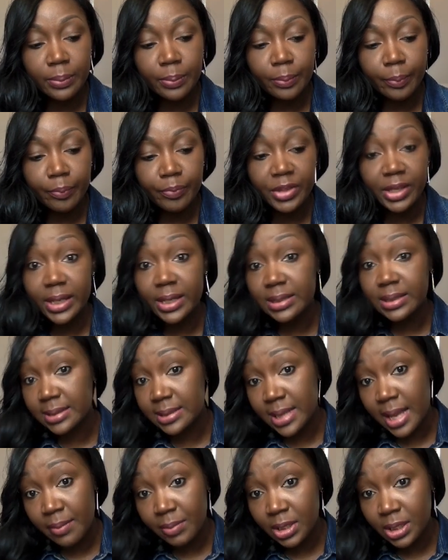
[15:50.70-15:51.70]
the
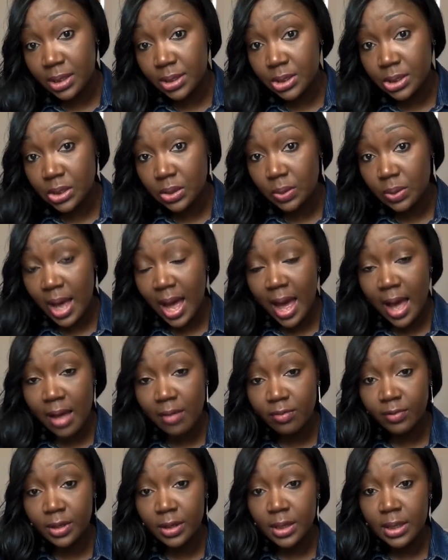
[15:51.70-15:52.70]
examiners you have.
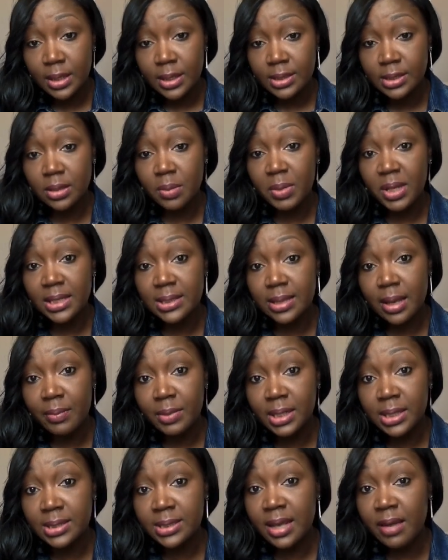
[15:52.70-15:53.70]
Some
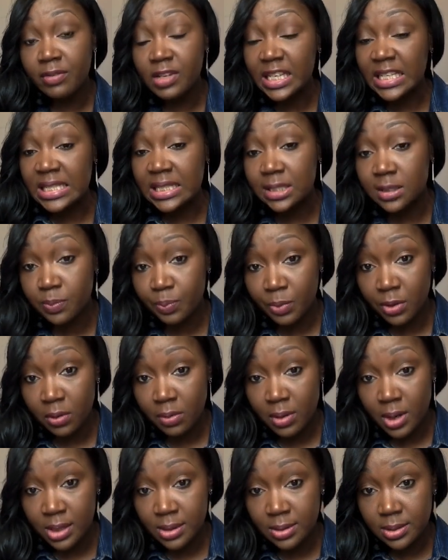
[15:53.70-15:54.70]
examiners have
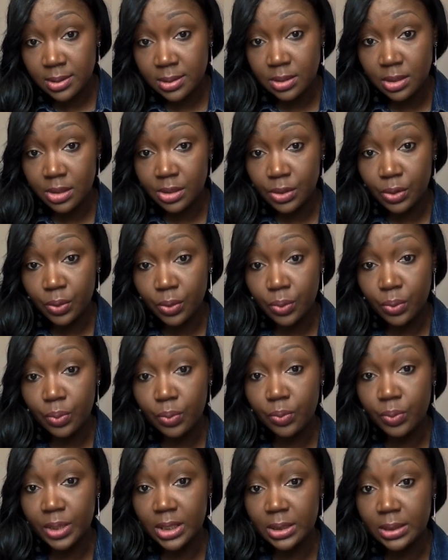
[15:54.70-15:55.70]
experience,
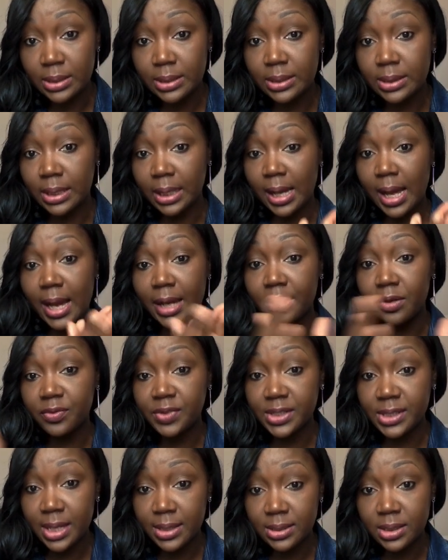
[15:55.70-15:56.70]
with the kind of
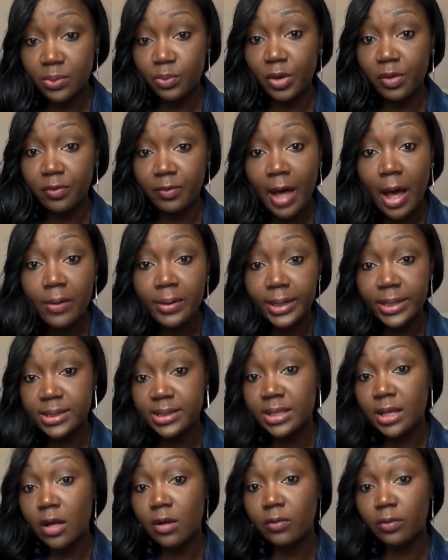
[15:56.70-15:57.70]
setting we found
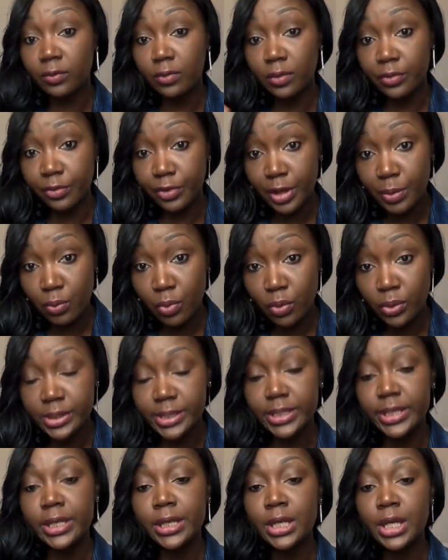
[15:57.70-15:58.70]
ourselves
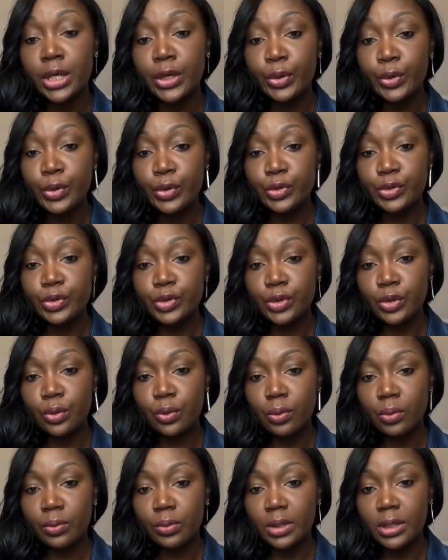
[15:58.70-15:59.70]
remotely.
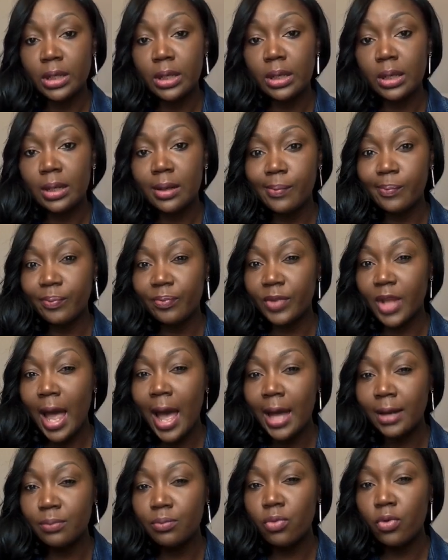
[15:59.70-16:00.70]
So they
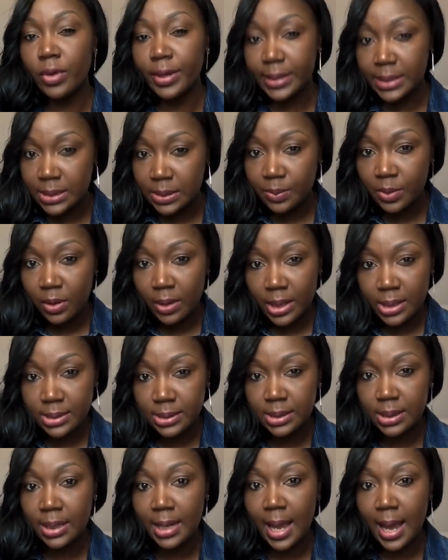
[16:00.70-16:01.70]
had more experience
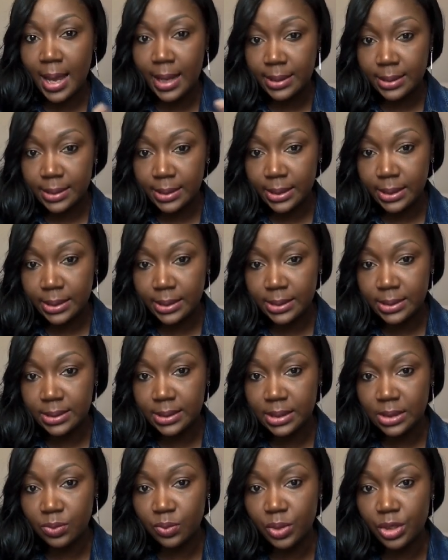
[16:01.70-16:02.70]
in handling the
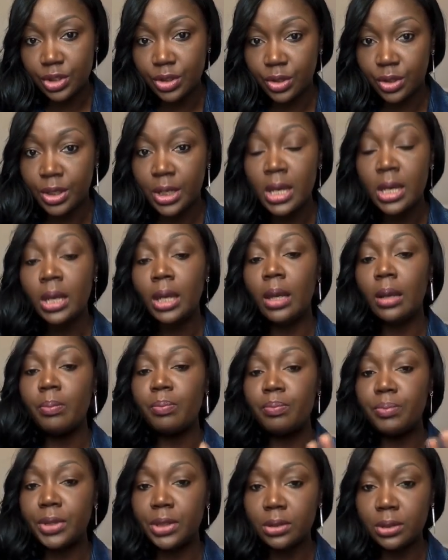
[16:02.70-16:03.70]
situation, in
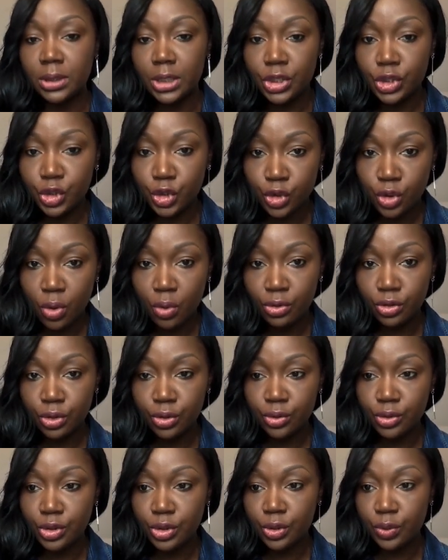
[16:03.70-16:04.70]
building structure
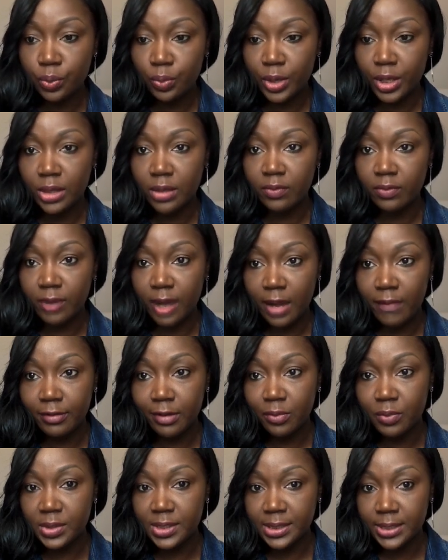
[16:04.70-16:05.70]
to the way the Viva
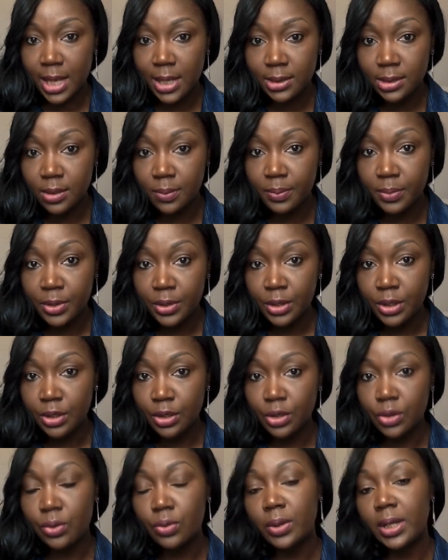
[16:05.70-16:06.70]
was set up,
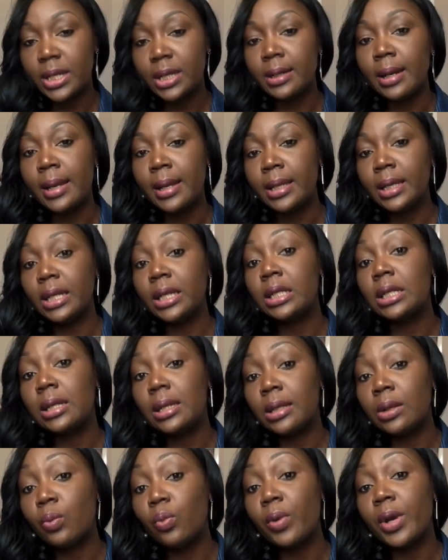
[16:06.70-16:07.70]
and in
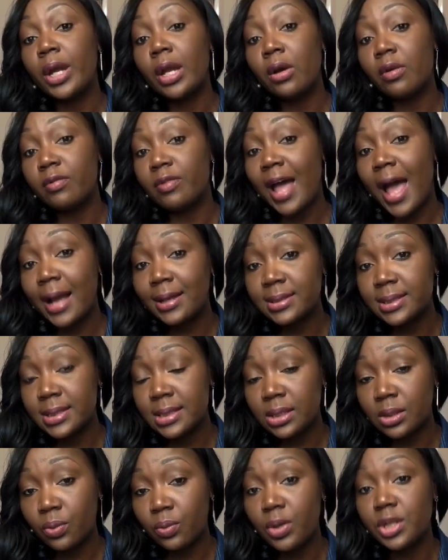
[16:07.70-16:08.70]
the way of asking
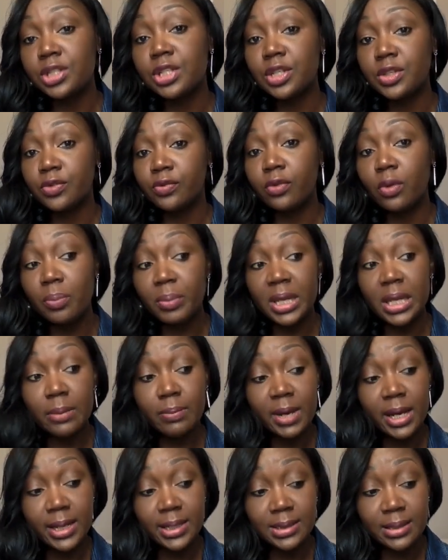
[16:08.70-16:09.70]
the questions. For me,
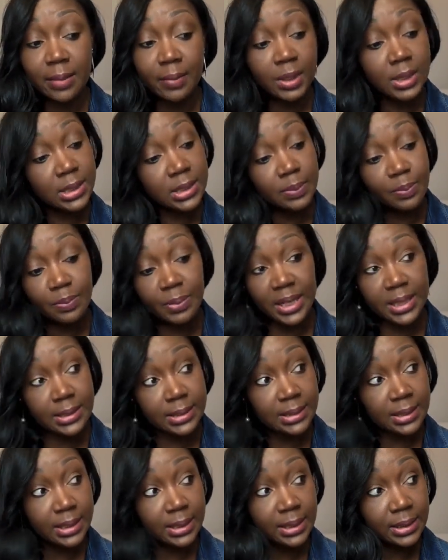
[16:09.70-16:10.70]
my examiners,
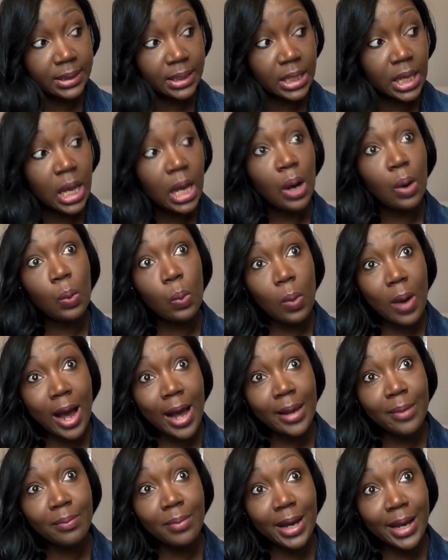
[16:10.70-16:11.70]
basically,
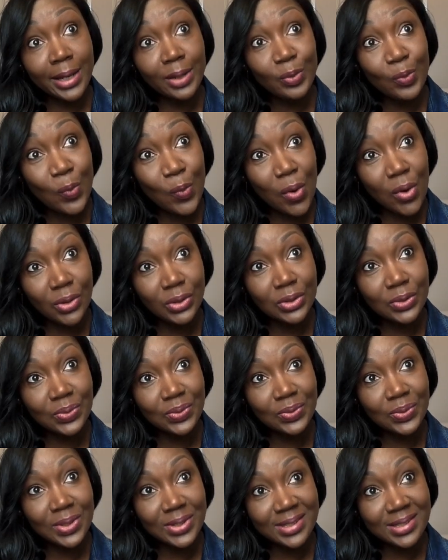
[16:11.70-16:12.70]
why mine worked
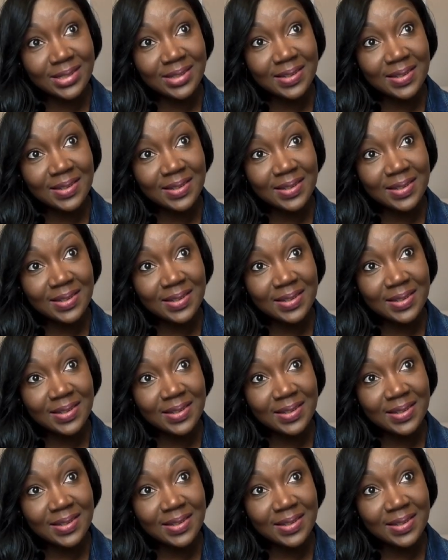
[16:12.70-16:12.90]
was